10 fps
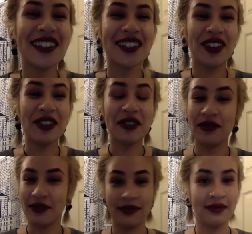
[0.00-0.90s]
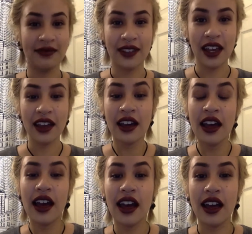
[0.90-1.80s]
So, yeah,
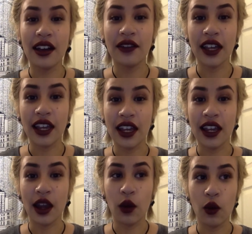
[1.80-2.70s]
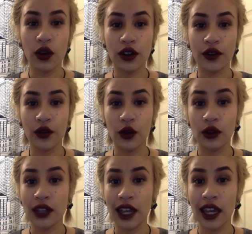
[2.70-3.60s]
have a wonderful
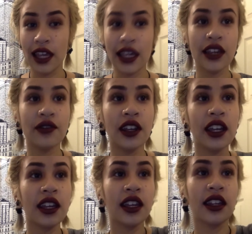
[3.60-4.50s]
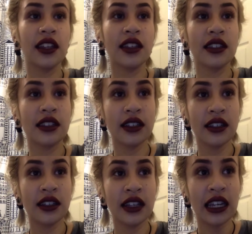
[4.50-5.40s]
day, evening. It is
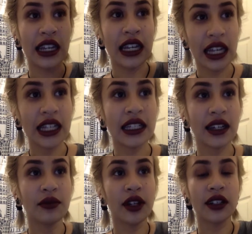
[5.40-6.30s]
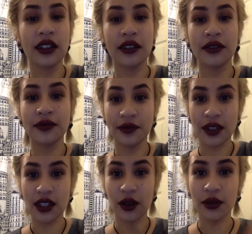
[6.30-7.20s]
nighttime right now.
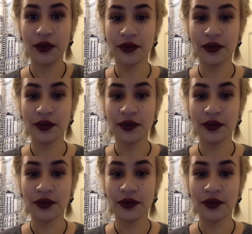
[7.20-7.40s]
So,